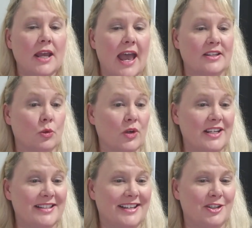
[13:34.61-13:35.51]
as a
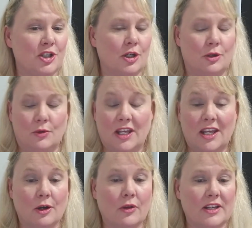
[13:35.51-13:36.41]
reason to
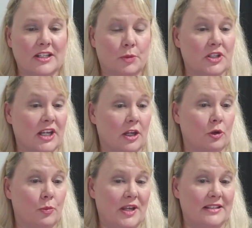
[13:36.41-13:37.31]
kill this
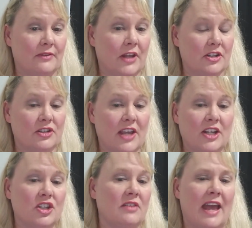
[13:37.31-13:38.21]
particular piece of legislation.